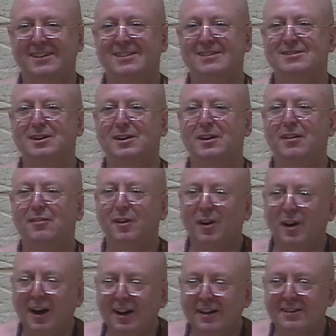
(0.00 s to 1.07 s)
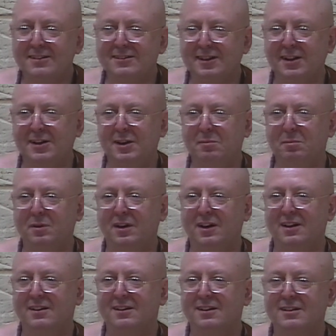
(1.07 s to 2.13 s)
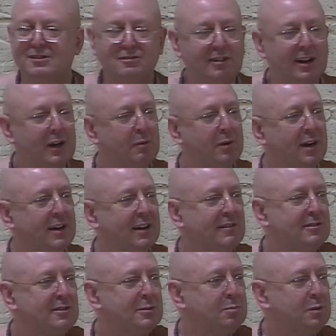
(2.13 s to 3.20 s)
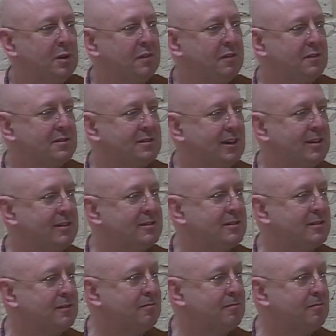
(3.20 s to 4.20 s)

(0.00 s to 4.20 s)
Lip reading: So if you hug the teddy bear, straight away it gives you this beautiful sense of